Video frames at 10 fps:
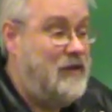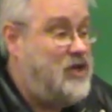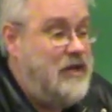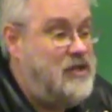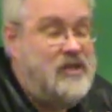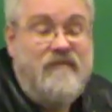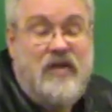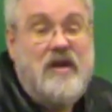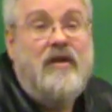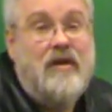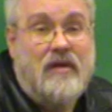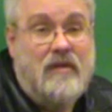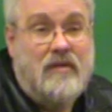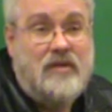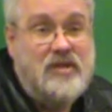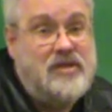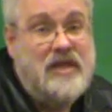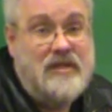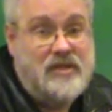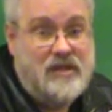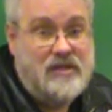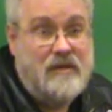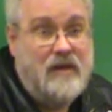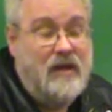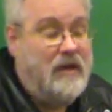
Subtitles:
changes in venereal diseases